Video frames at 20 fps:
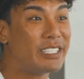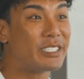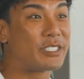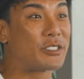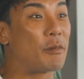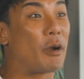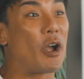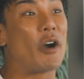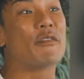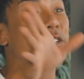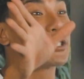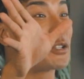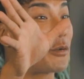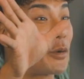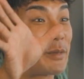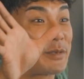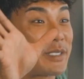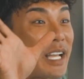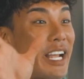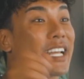So my official
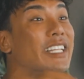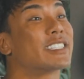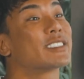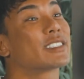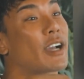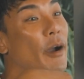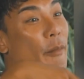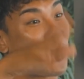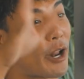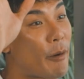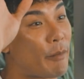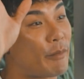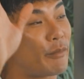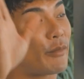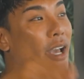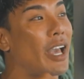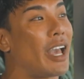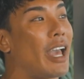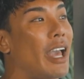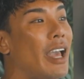website is coming up,
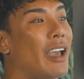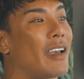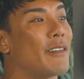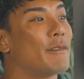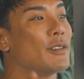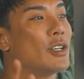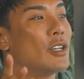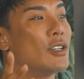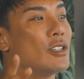and